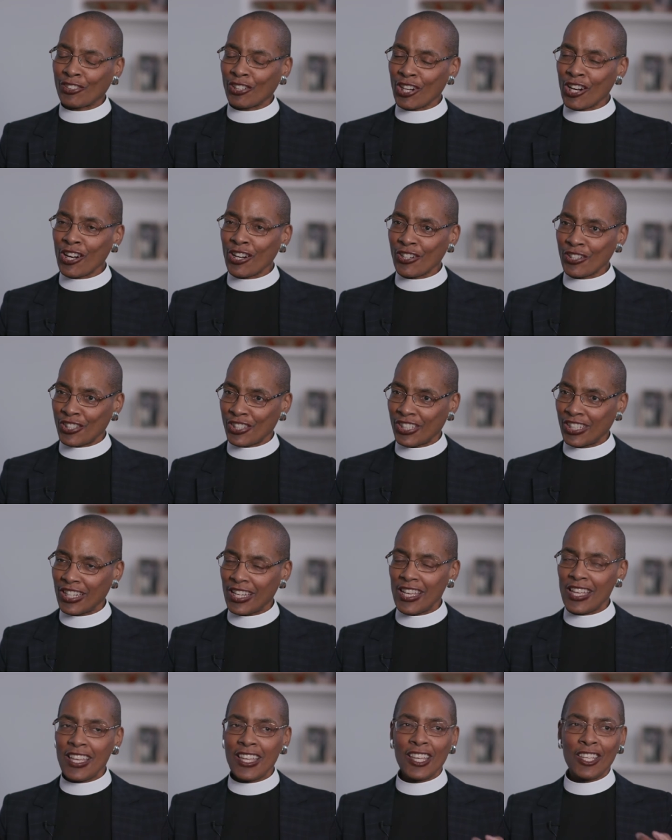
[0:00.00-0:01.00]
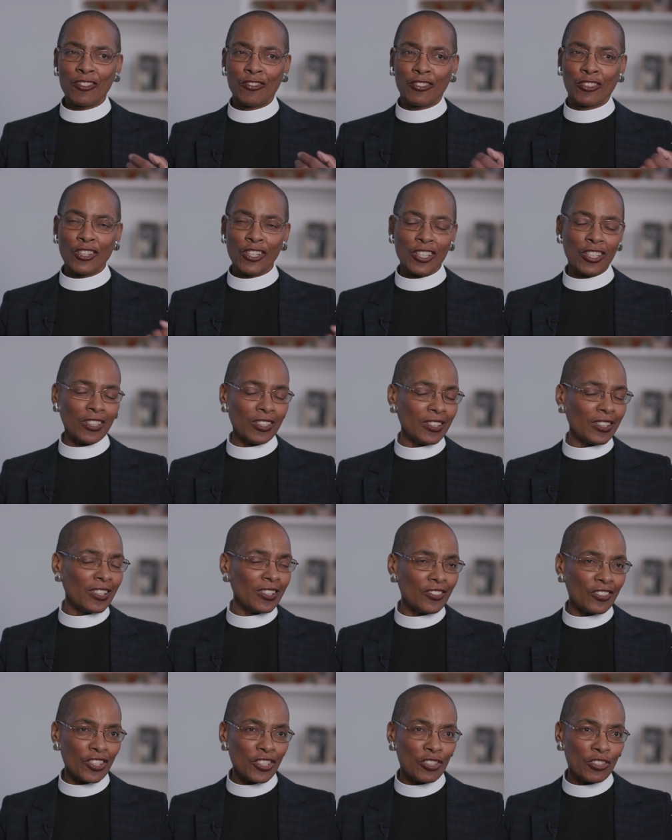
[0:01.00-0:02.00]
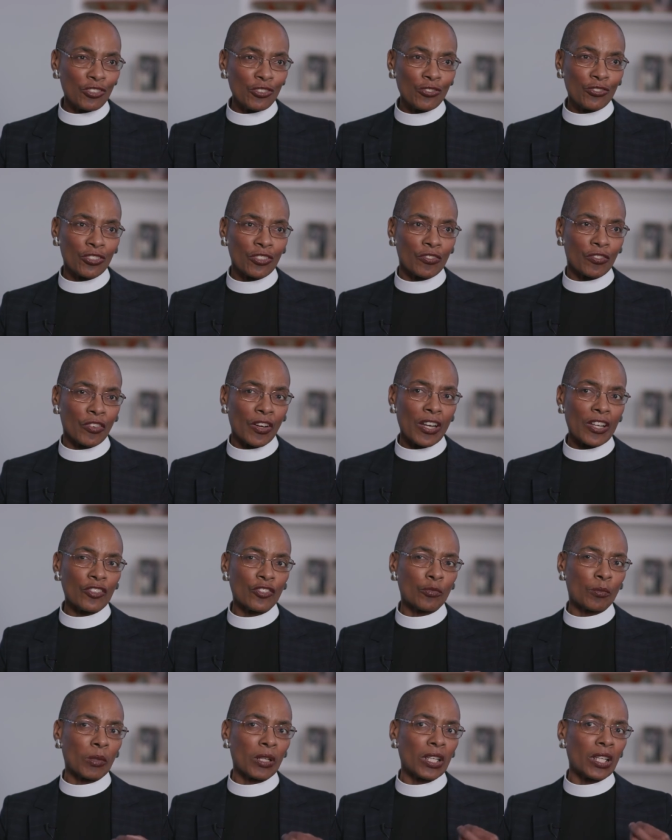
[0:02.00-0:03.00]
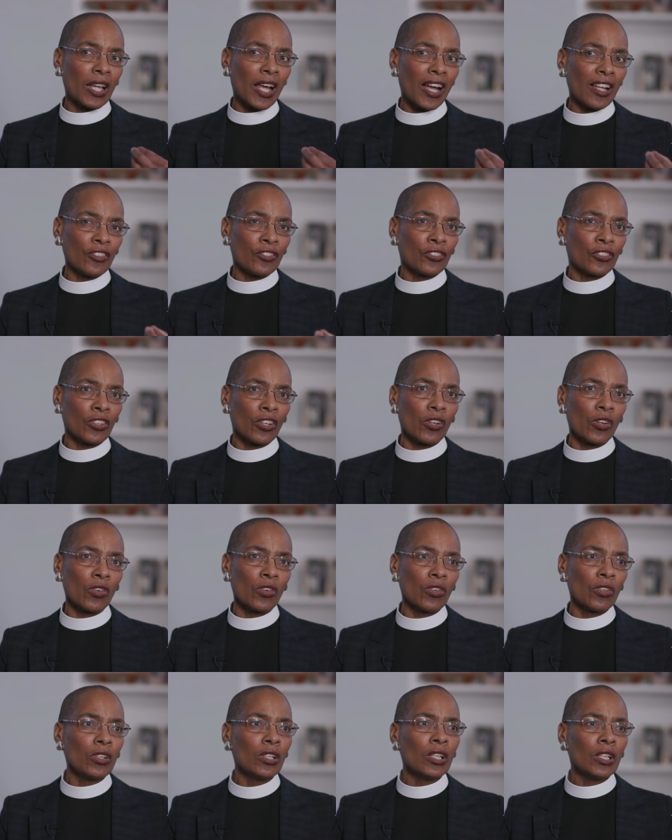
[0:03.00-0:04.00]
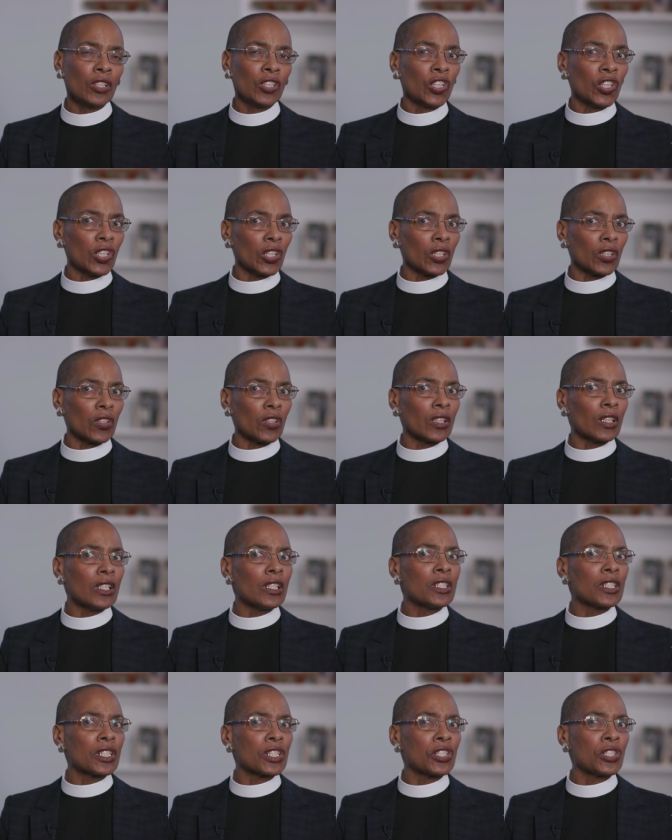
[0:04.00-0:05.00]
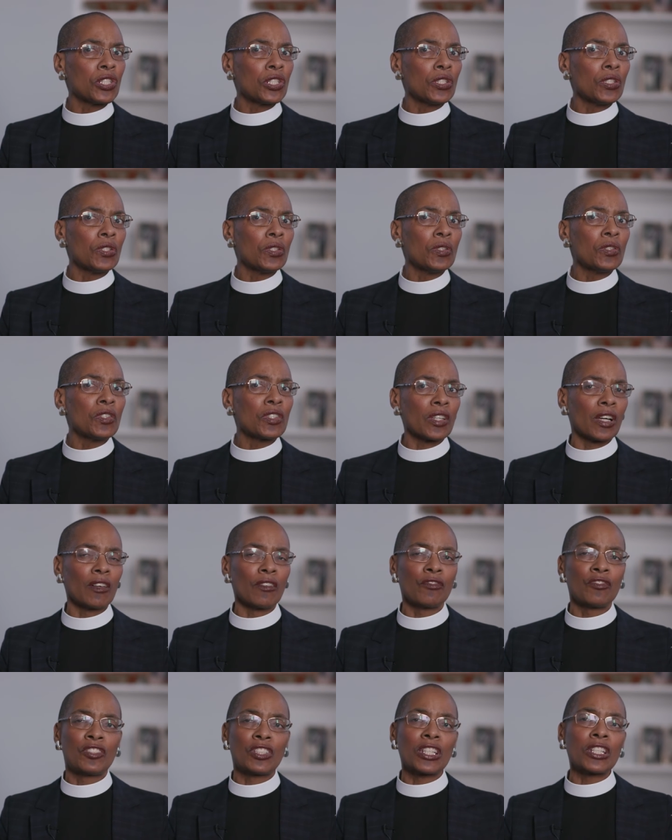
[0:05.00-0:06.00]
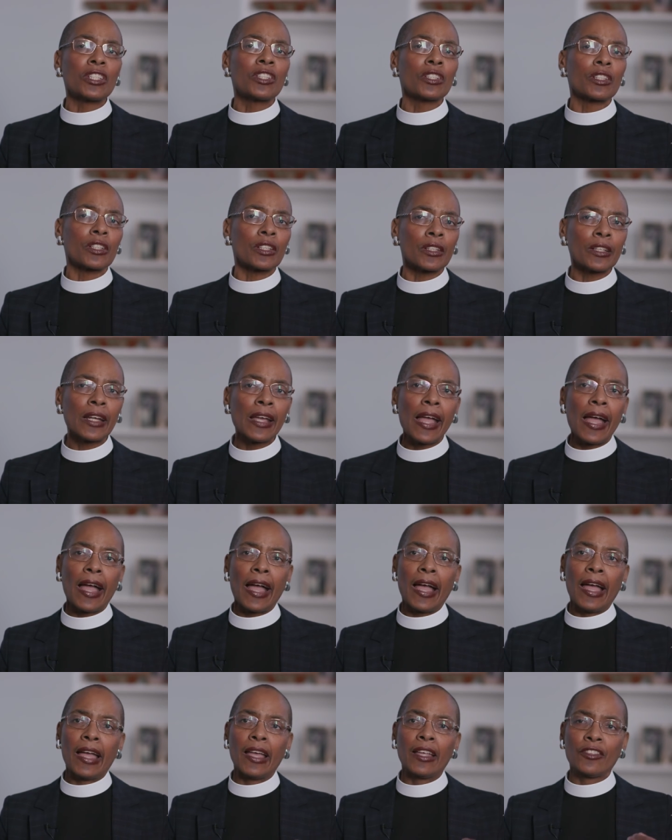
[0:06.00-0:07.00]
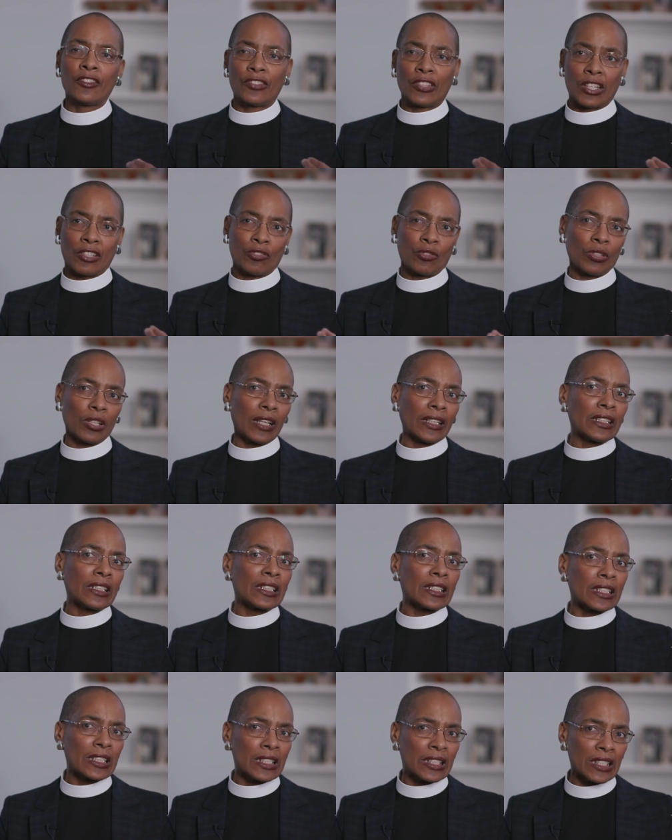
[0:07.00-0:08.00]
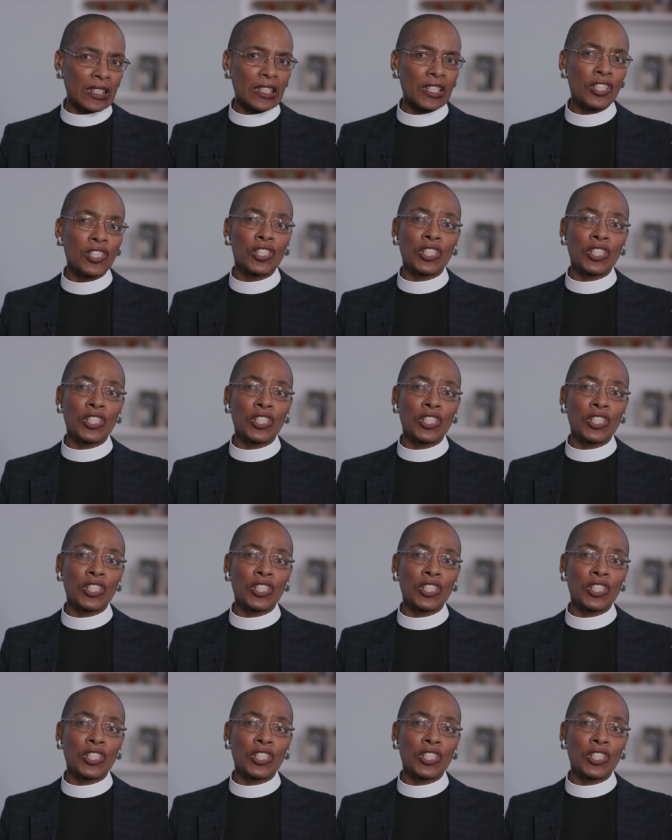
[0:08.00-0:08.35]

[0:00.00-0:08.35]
church is good on these issues of uh-huh. race, but uh-huh. not so good on these issues of gender and sexual identity and